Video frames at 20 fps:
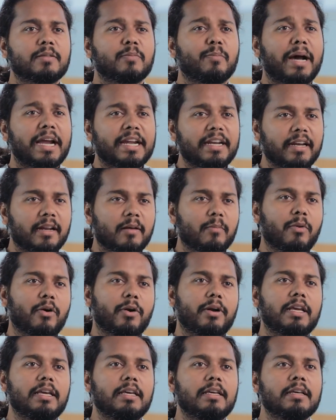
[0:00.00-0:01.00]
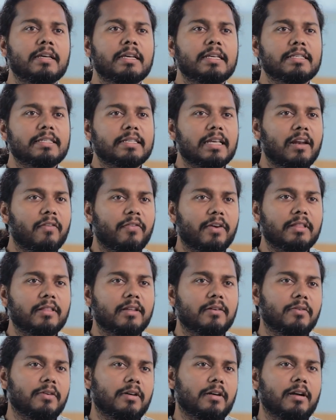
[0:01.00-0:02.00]
mind and body, self and
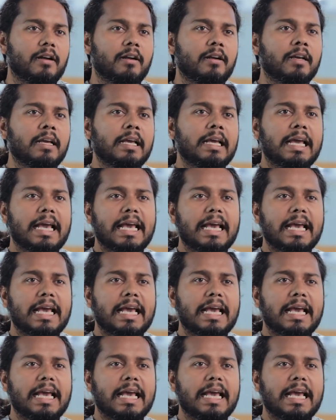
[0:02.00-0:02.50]
the world,